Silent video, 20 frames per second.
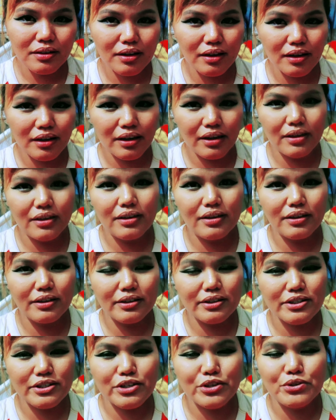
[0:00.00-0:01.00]

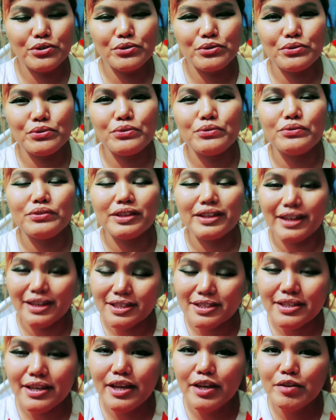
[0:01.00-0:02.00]
and so the
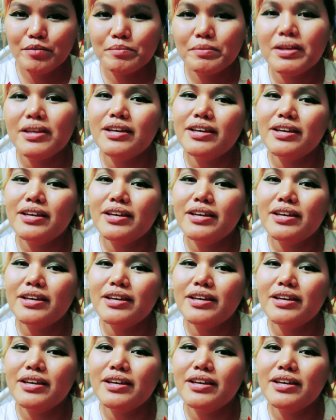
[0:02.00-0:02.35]
next time